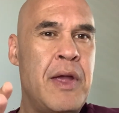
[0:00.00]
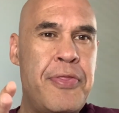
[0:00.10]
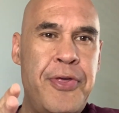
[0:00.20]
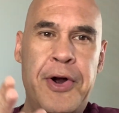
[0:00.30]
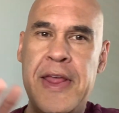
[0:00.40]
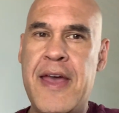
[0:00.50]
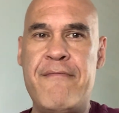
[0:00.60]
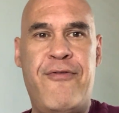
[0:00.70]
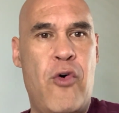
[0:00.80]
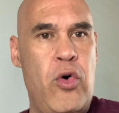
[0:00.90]
30
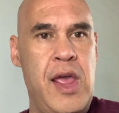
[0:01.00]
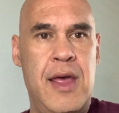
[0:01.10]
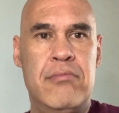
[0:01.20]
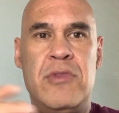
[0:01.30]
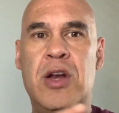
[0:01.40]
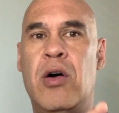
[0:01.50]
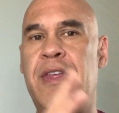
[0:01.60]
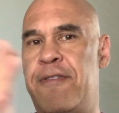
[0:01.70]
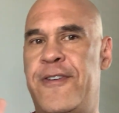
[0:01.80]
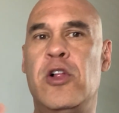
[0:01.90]
and 40. You know,
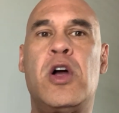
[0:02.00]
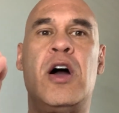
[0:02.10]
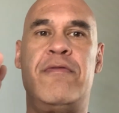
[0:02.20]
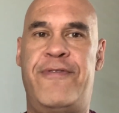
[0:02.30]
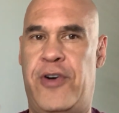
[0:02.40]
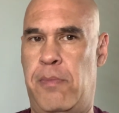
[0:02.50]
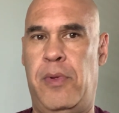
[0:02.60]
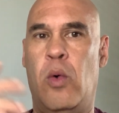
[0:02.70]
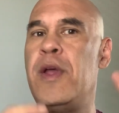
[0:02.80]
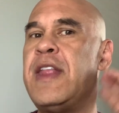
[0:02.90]
they feel
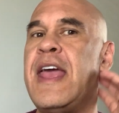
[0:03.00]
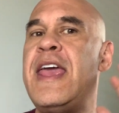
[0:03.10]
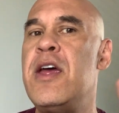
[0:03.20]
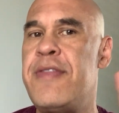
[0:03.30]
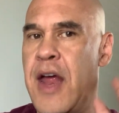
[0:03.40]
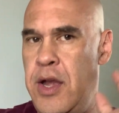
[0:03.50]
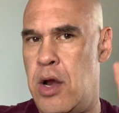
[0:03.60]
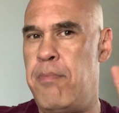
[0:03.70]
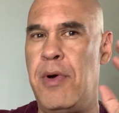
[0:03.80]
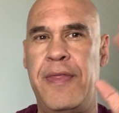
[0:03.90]
comfortable. When they hear that
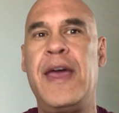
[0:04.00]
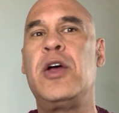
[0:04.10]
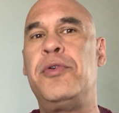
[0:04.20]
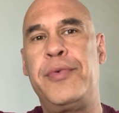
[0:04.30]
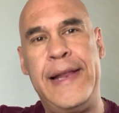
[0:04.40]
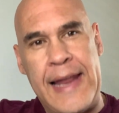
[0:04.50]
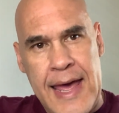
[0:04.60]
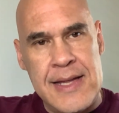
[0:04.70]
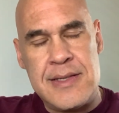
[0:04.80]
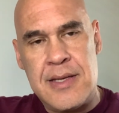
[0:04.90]
number, they can
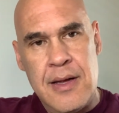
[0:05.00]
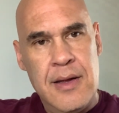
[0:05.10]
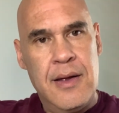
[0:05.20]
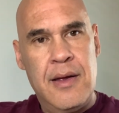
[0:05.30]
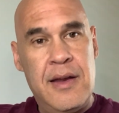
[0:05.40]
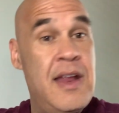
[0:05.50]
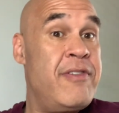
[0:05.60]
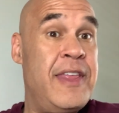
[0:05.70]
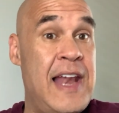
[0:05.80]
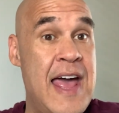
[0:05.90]
relate.
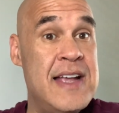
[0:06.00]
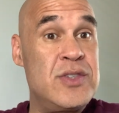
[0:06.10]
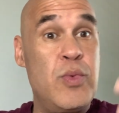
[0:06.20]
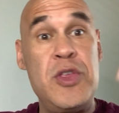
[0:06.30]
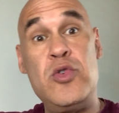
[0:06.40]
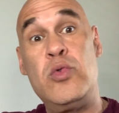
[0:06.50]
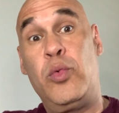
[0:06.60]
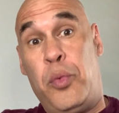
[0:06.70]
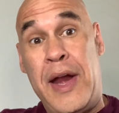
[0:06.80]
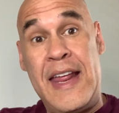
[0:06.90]
Nevertheless, when you
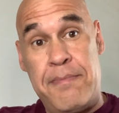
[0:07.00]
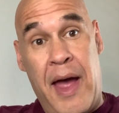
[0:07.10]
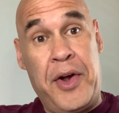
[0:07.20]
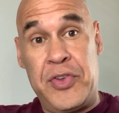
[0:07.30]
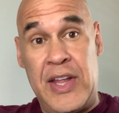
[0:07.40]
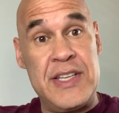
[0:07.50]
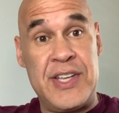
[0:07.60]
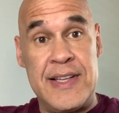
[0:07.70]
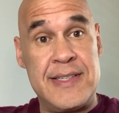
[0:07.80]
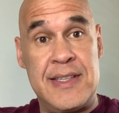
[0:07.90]
read
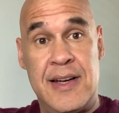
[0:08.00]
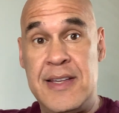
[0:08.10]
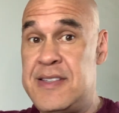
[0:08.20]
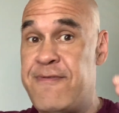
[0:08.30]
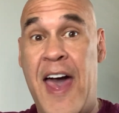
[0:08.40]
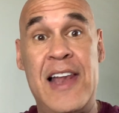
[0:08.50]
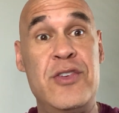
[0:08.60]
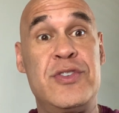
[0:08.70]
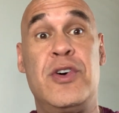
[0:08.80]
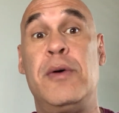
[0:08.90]
microtensile studies,
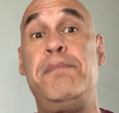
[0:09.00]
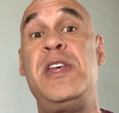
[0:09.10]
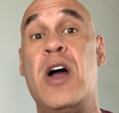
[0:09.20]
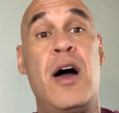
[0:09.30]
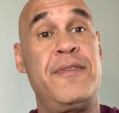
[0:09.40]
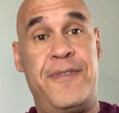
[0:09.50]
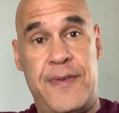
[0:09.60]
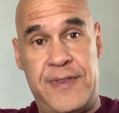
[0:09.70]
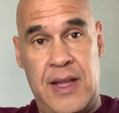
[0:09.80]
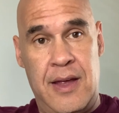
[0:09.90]
values go beyond
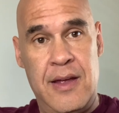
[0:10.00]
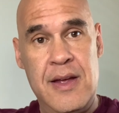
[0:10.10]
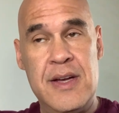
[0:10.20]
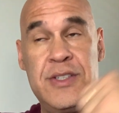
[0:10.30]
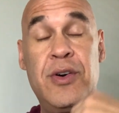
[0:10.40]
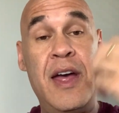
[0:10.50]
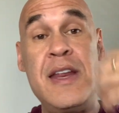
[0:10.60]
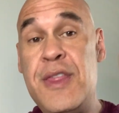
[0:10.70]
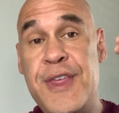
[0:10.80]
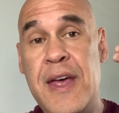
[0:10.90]
50. So
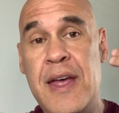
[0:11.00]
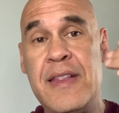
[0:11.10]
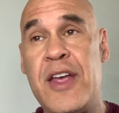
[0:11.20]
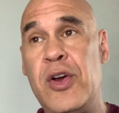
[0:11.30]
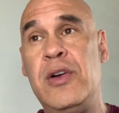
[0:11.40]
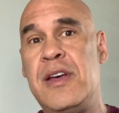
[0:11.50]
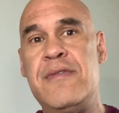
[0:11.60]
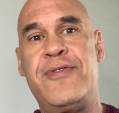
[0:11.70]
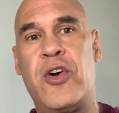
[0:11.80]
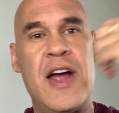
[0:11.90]
anything that you're
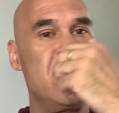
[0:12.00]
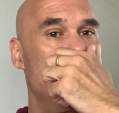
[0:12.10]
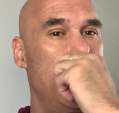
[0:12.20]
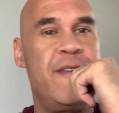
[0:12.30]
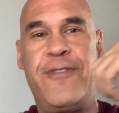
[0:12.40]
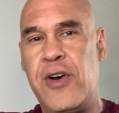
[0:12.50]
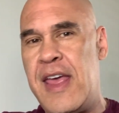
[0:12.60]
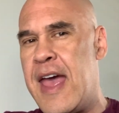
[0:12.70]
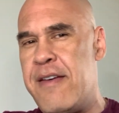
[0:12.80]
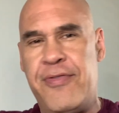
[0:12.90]
looking for has to be
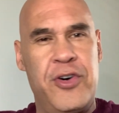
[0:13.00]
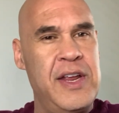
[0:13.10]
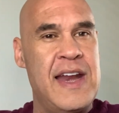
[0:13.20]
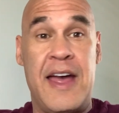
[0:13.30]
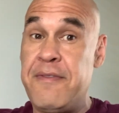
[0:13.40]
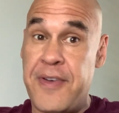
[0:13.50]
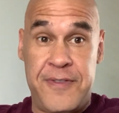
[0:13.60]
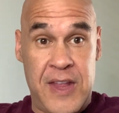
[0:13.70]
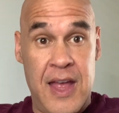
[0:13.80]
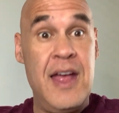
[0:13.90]
48, 49,
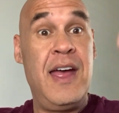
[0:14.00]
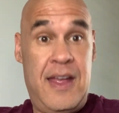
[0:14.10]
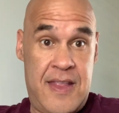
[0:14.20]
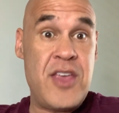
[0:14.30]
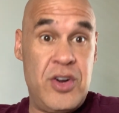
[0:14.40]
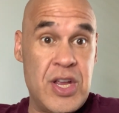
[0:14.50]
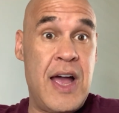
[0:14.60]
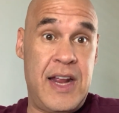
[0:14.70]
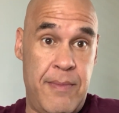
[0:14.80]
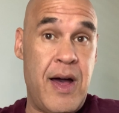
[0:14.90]
50. And then you're
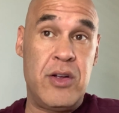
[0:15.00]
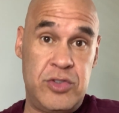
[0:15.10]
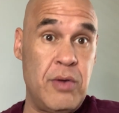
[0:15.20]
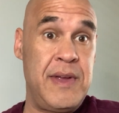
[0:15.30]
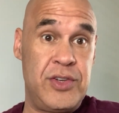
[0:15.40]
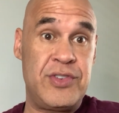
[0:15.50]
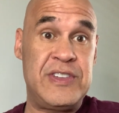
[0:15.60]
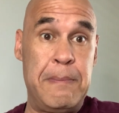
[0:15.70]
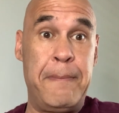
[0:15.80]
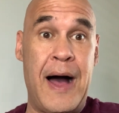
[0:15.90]
talking about some
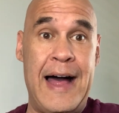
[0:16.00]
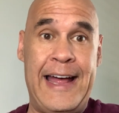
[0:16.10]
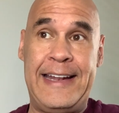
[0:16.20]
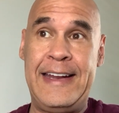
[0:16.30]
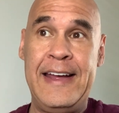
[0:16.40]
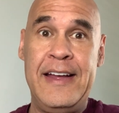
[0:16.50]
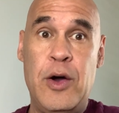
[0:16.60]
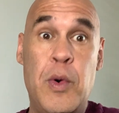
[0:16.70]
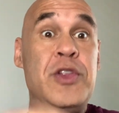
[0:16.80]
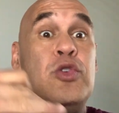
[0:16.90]
interesting bond
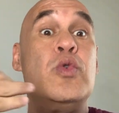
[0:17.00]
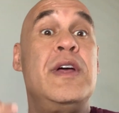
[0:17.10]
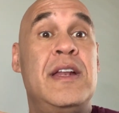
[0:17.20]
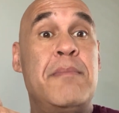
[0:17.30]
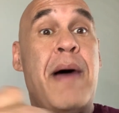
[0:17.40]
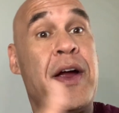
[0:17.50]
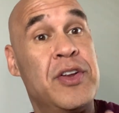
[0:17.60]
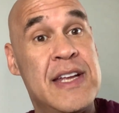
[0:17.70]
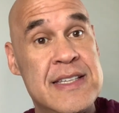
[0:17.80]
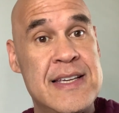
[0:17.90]
when doing
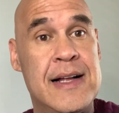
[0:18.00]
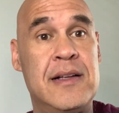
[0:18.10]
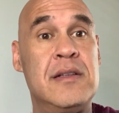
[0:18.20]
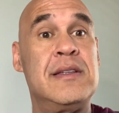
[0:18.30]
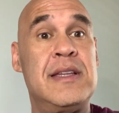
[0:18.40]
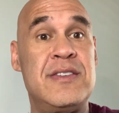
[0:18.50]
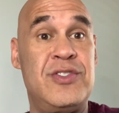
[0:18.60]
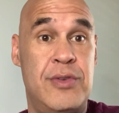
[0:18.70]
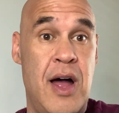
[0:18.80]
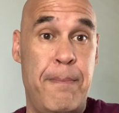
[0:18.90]
microtensile
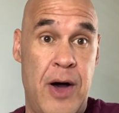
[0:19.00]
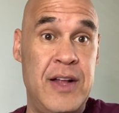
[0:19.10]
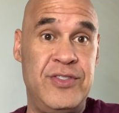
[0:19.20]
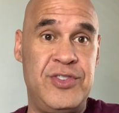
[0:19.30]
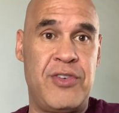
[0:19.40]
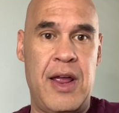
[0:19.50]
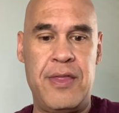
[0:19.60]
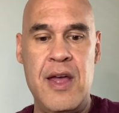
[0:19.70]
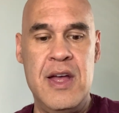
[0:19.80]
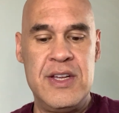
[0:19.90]
bond strength.
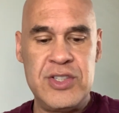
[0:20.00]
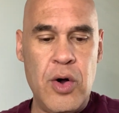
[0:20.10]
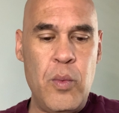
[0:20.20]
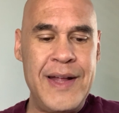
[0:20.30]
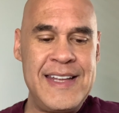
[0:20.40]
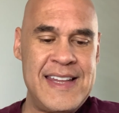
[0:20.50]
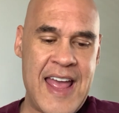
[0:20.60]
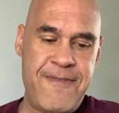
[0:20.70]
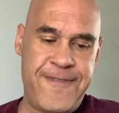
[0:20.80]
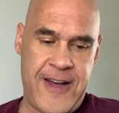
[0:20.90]
So what did
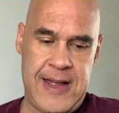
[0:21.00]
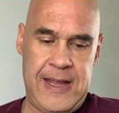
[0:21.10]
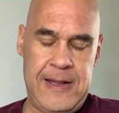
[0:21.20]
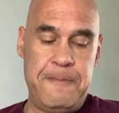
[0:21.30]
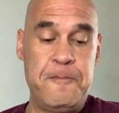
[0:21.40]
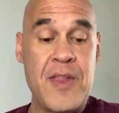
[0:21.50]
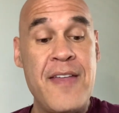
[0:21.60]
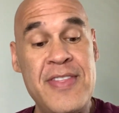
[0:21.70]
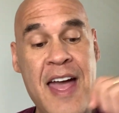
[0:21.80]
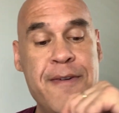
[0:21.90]
they find?
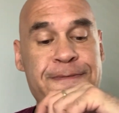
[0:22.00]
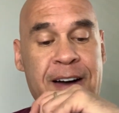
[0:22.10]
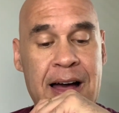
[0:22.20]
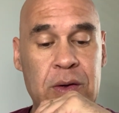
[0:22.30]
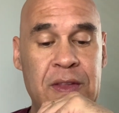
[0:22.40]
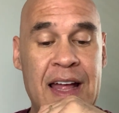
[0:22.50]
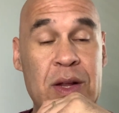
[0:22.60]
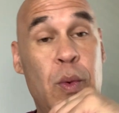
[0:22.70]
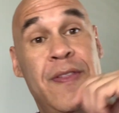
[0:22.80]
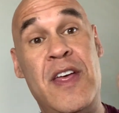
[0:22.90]
They found
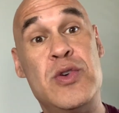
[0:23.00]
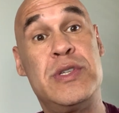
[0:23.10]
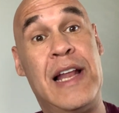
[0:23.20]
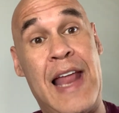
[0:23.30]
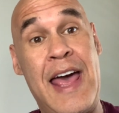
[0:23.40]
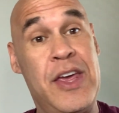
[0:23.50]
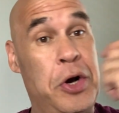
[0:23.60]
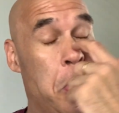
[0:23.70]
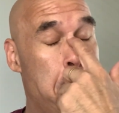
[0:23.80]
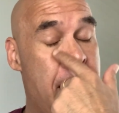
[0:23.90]
that when they use a light
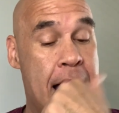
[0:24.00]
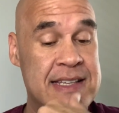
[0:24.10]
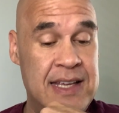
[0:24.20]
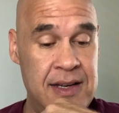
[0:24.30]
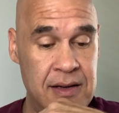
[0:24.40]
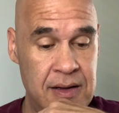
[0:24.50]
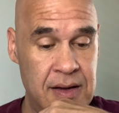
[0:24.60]
cure composite,